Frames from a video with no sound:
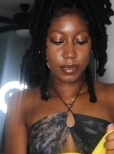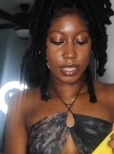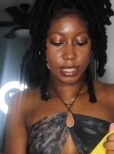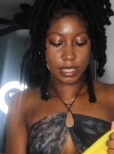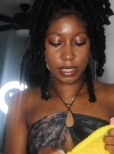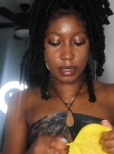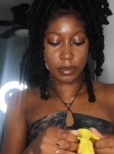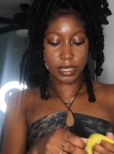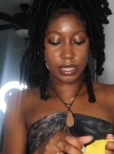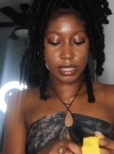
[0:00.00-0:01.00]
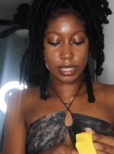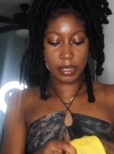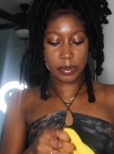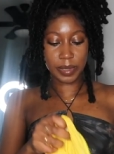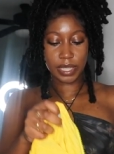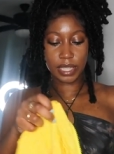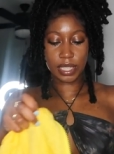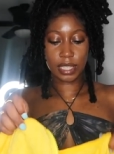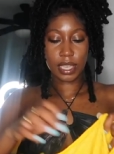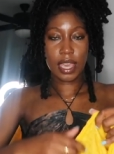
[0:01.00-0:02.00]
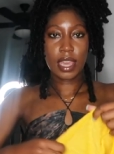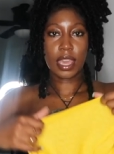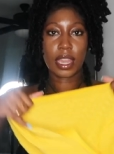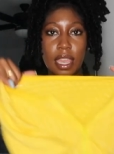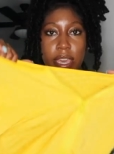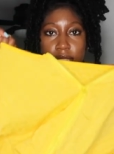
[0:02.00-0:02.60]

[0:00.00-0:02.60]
This is gonna be so big. And it